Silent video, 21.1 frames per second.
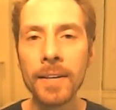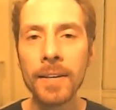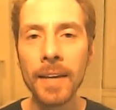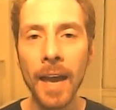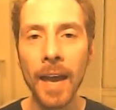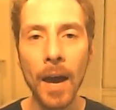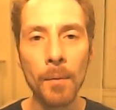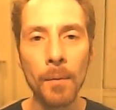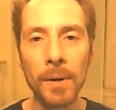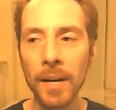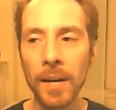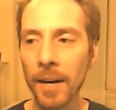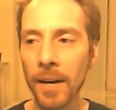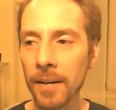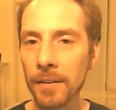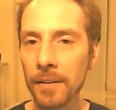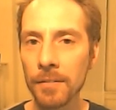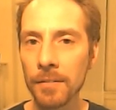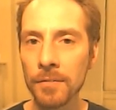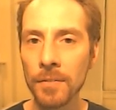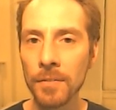We
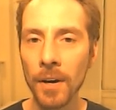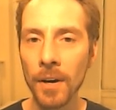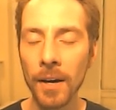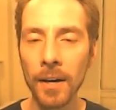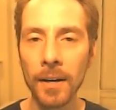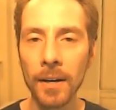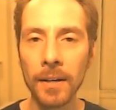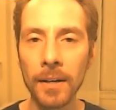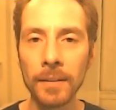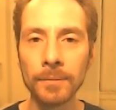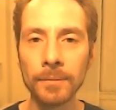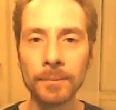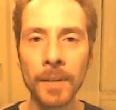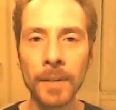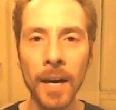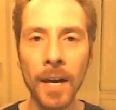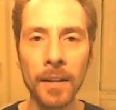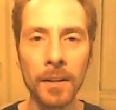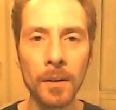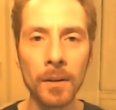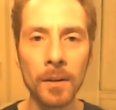kind of got
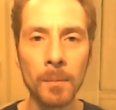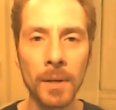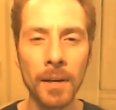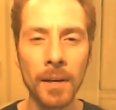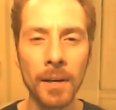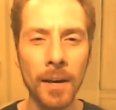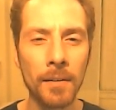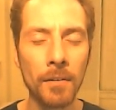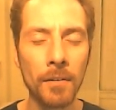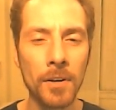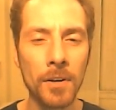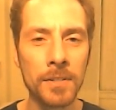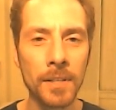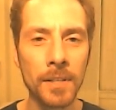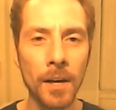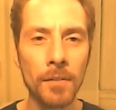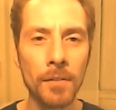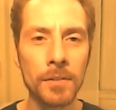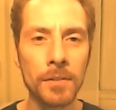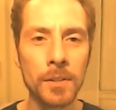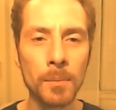a little bit ahead of
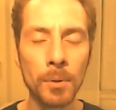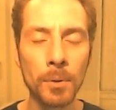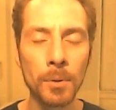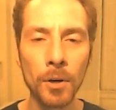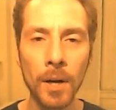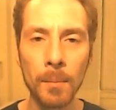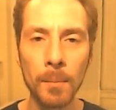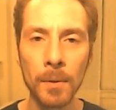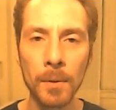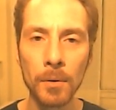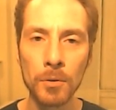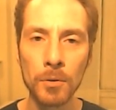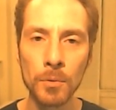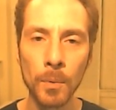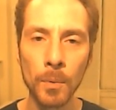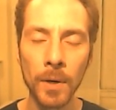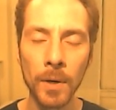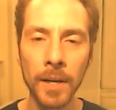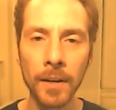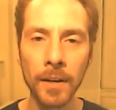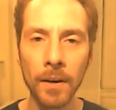ourselves. The programmer that was
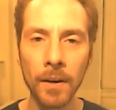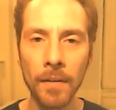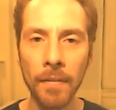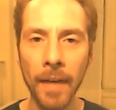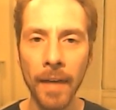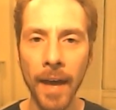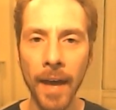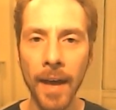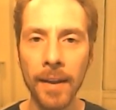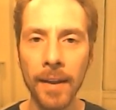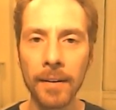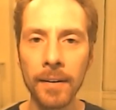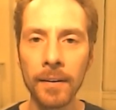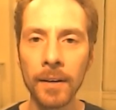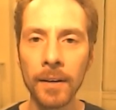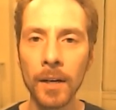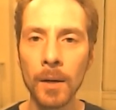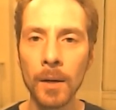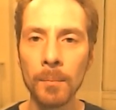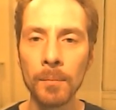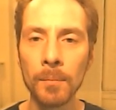working on that,
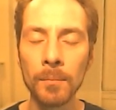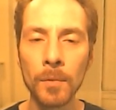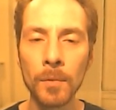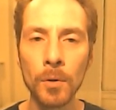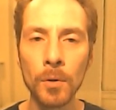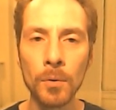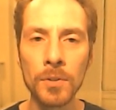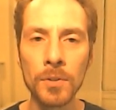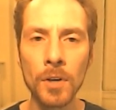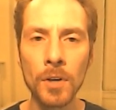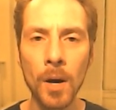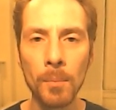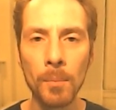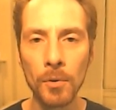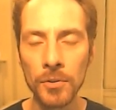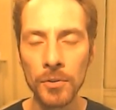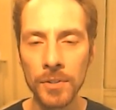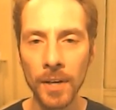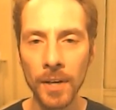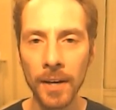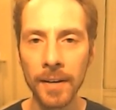who was
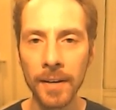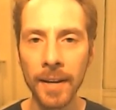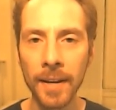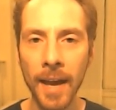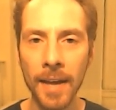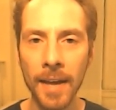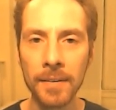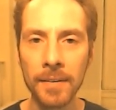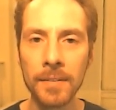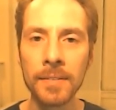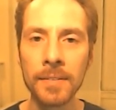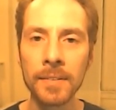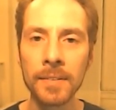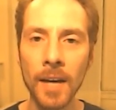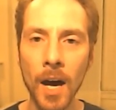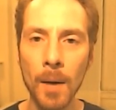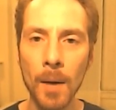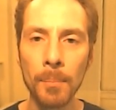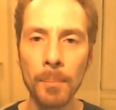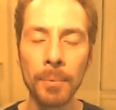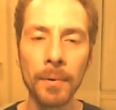almost done, had to
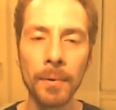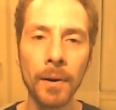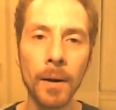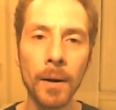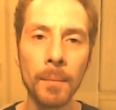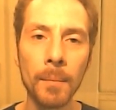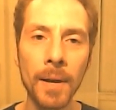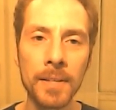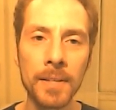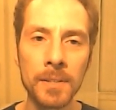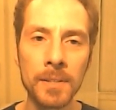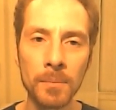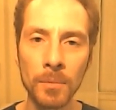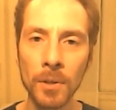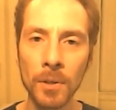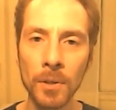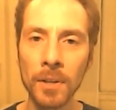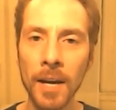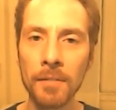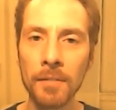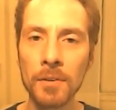stop, had some
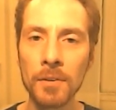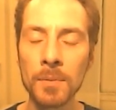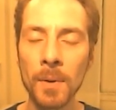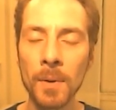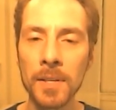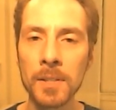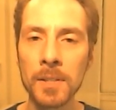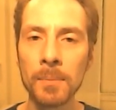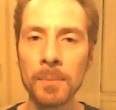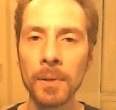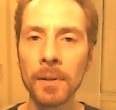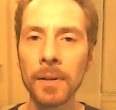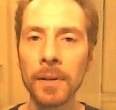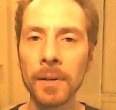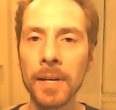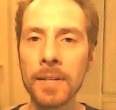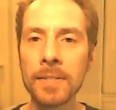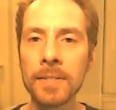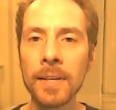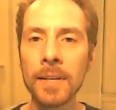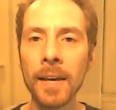real life
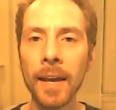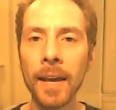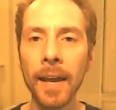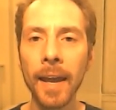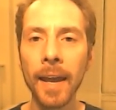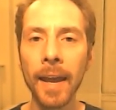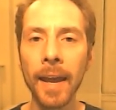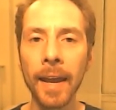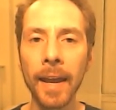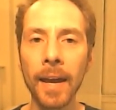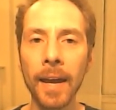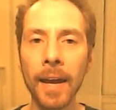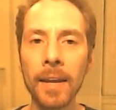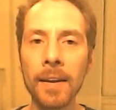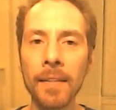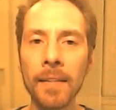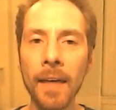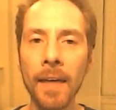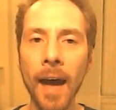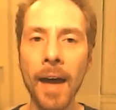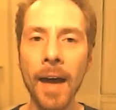responsibilities,
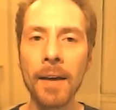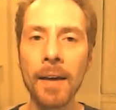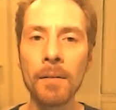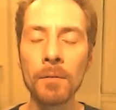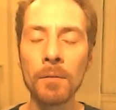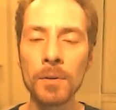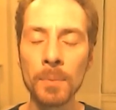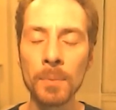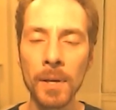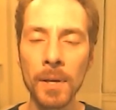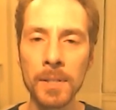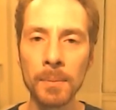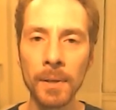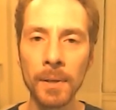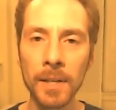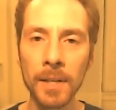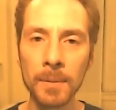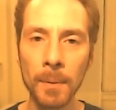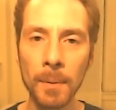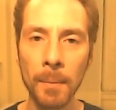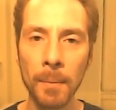and that
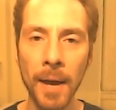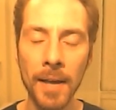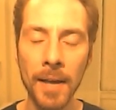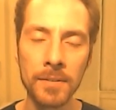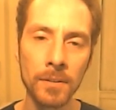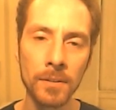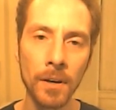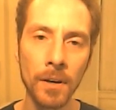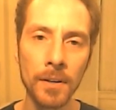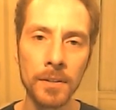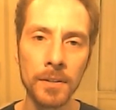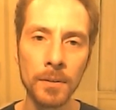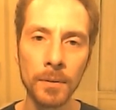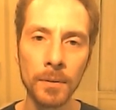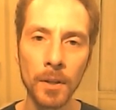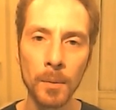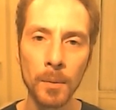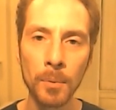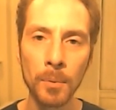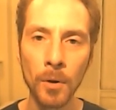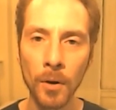responsibility has been passed on to
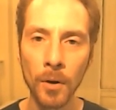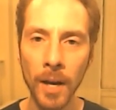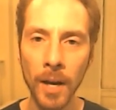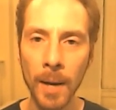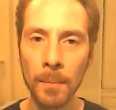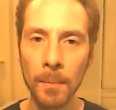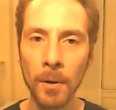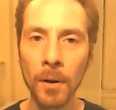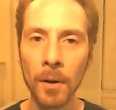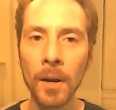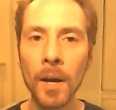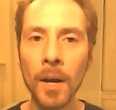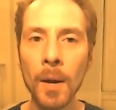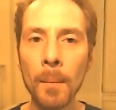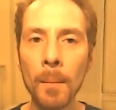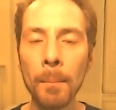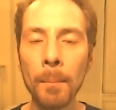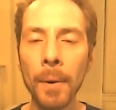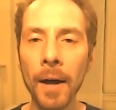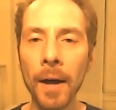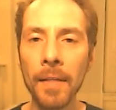another programmer,
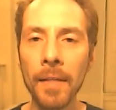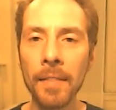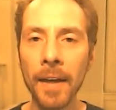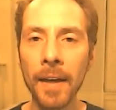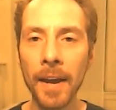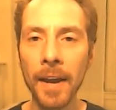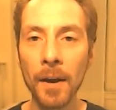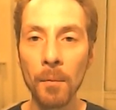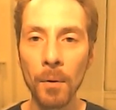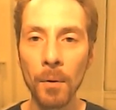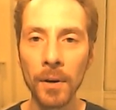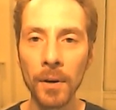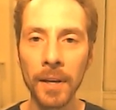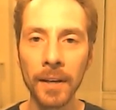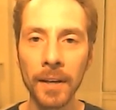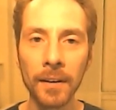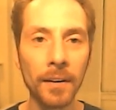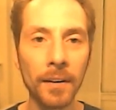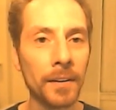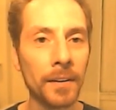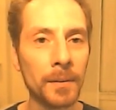but they are
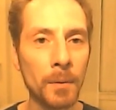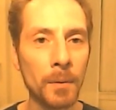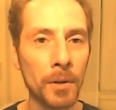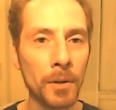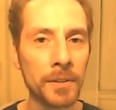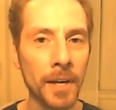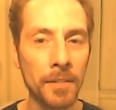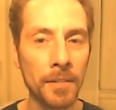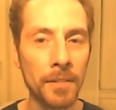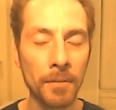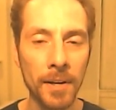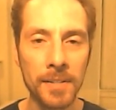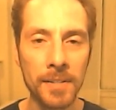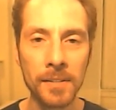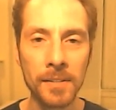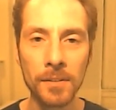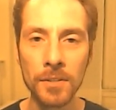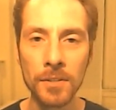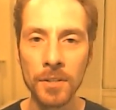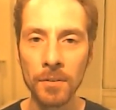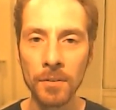working on the multi-thread
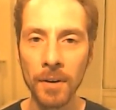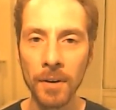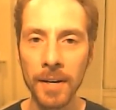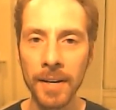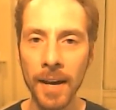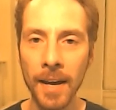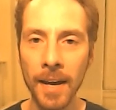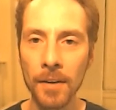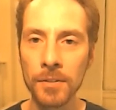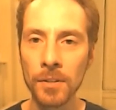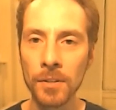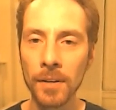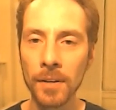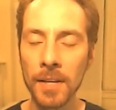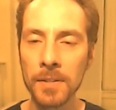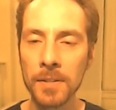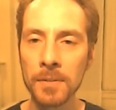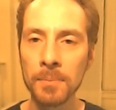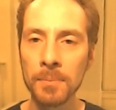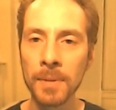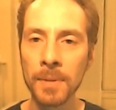solution right now, so
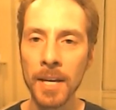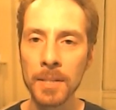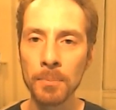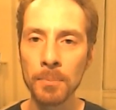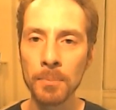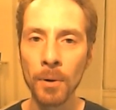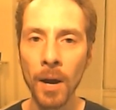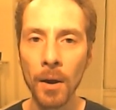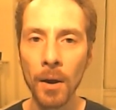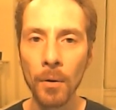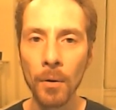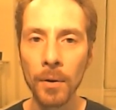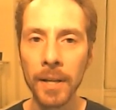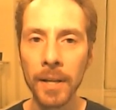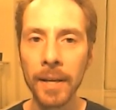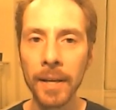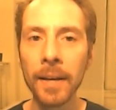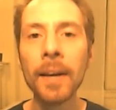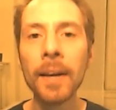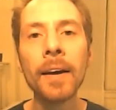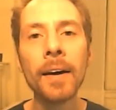that takes
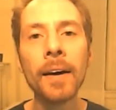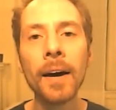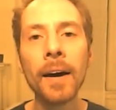priority.